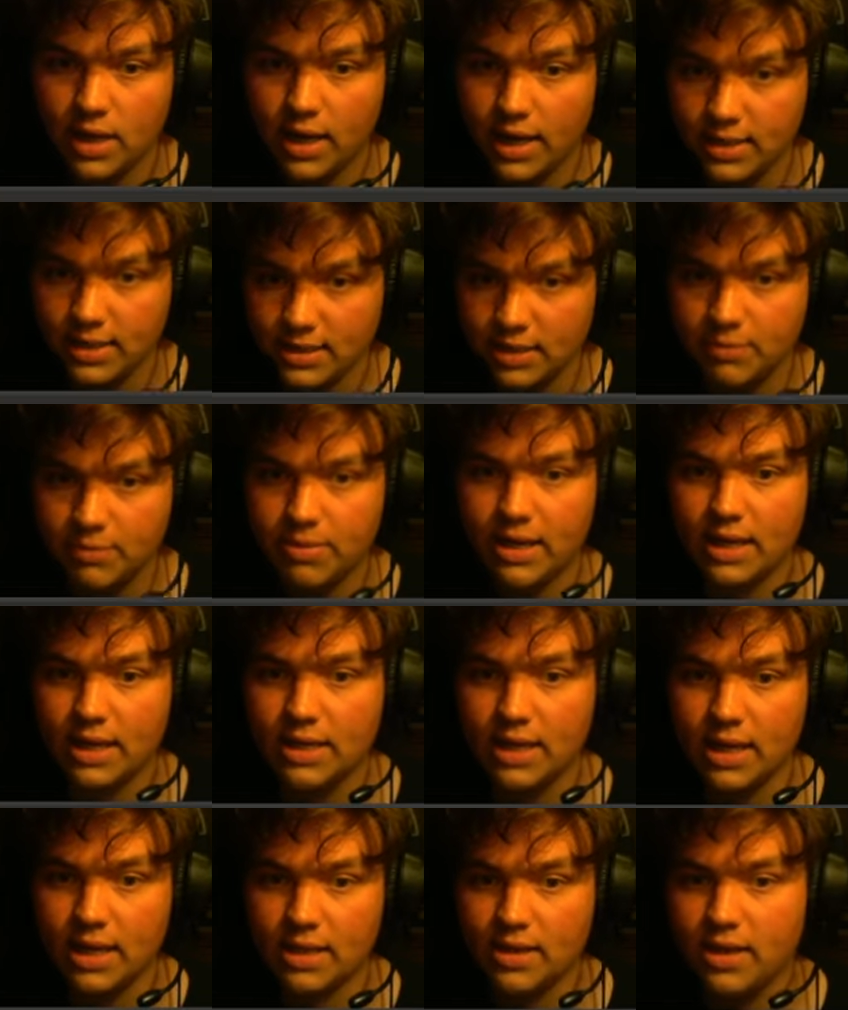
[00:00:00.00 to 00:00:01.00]
I take
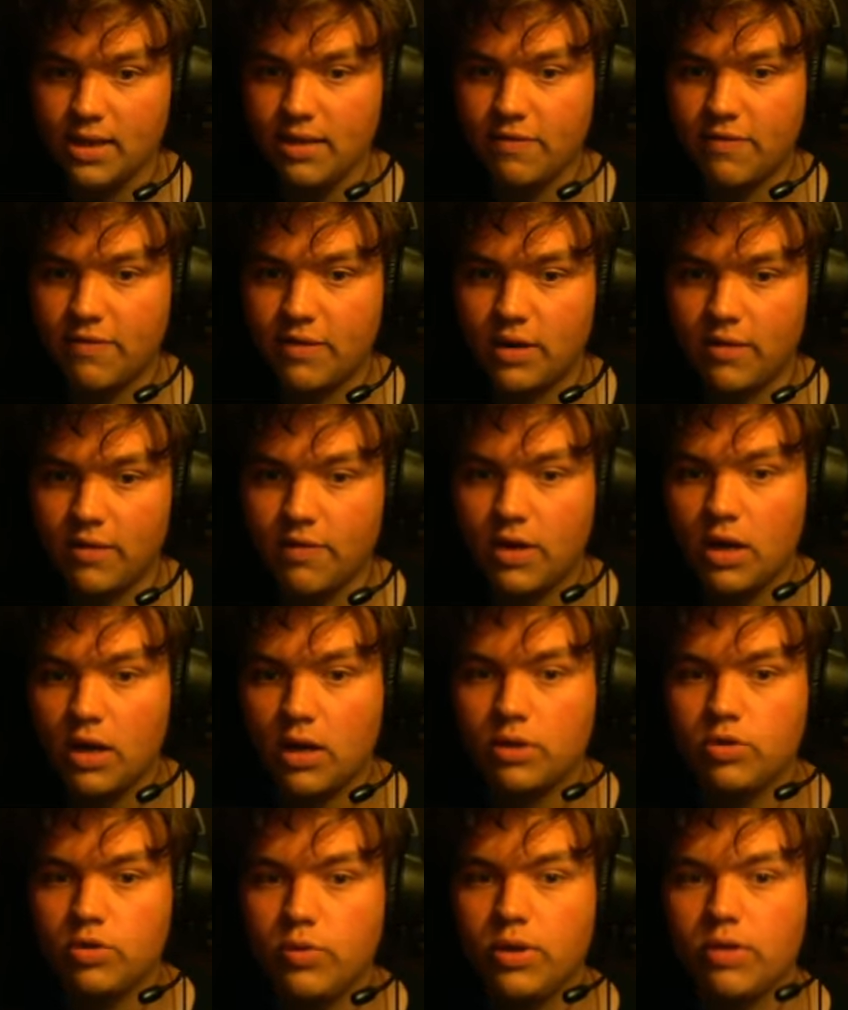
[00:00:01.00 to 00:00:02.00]
back and knight e5,
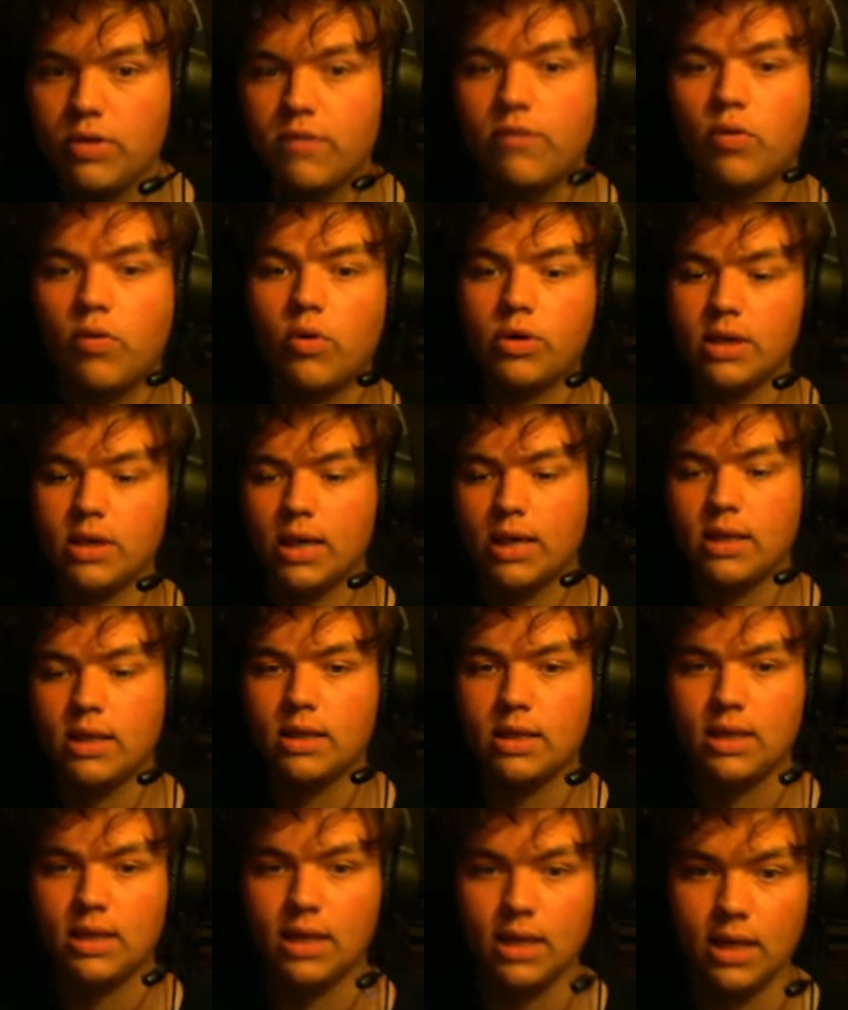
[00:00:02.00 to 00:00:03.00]
doing a fork and
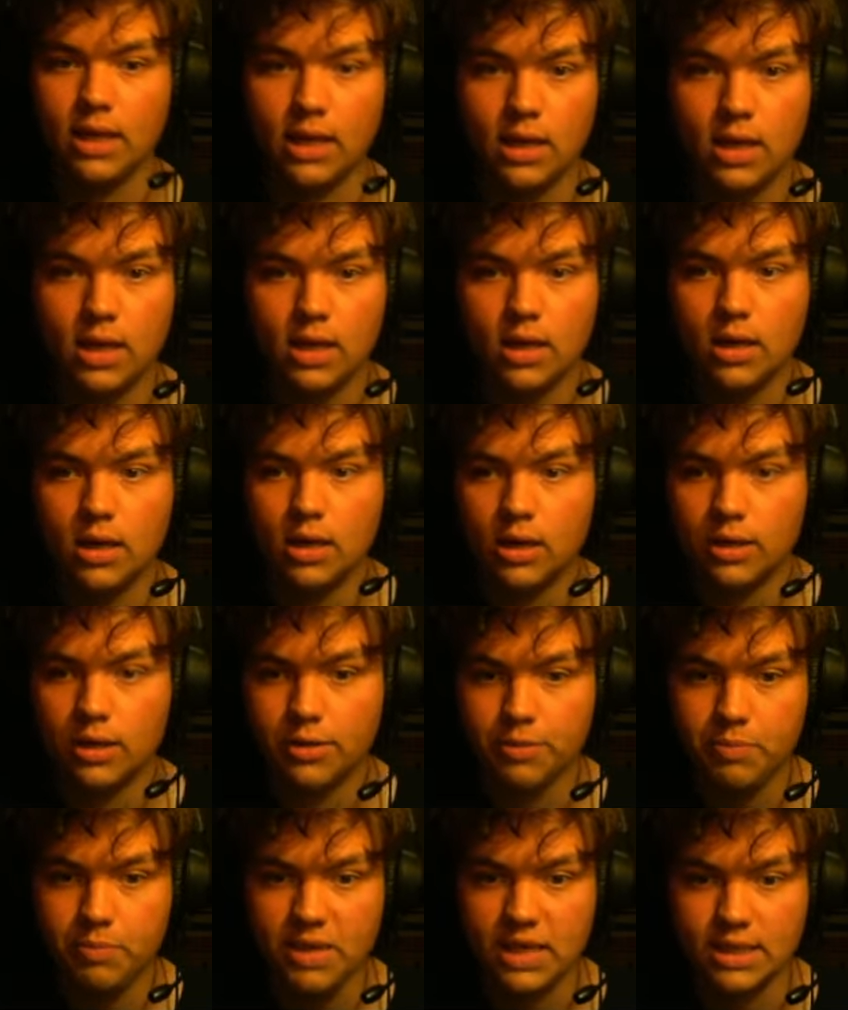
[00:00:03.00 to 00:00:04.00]
getting
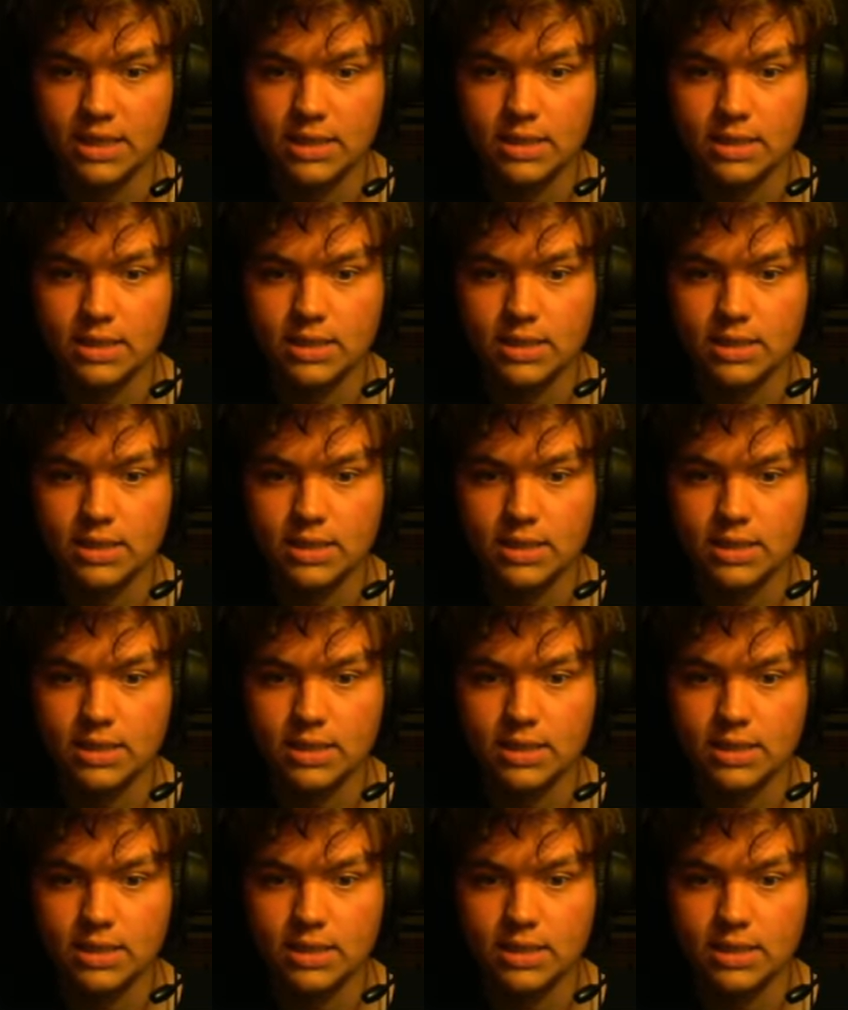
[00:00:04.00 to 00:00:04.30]
the piece.